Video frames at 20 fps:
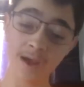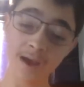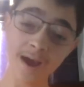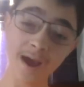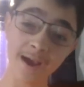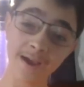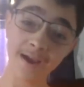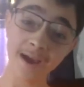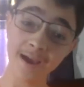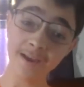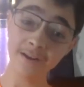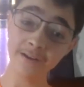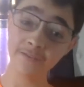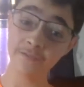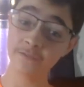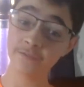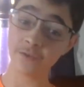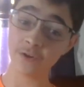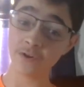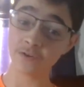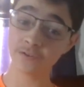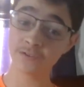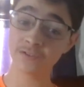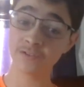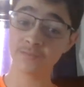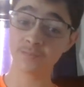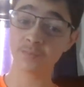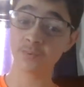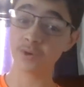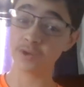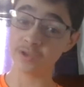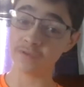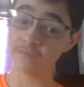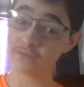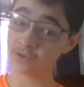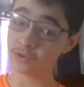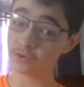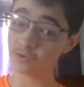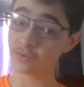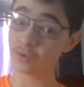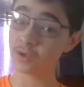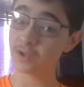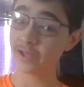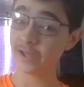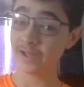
I kind of first preview